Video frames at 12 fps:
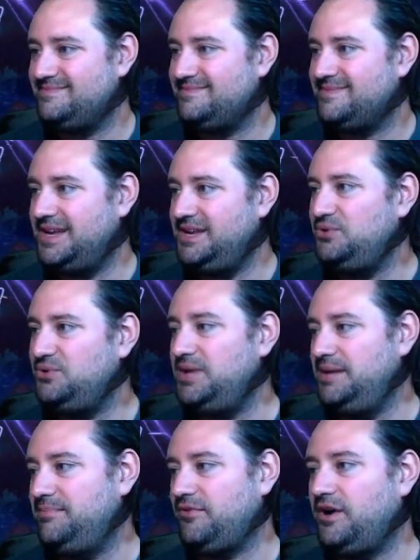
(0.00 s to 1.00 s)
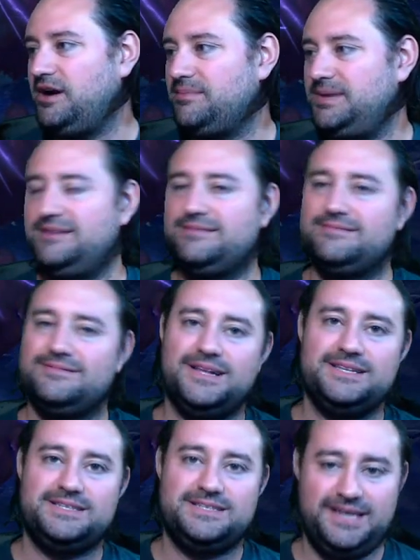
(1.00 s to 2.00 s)
Can you leapfrog me?
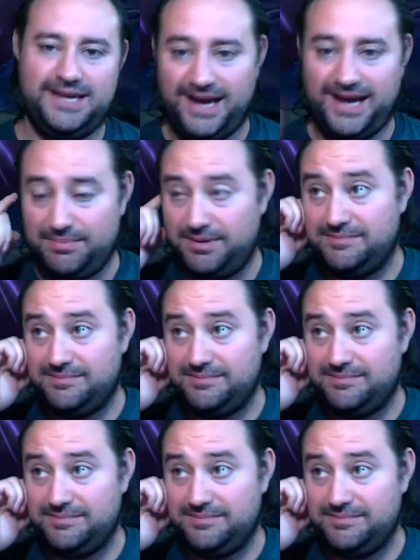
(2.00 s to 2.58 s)
Let's see it happen.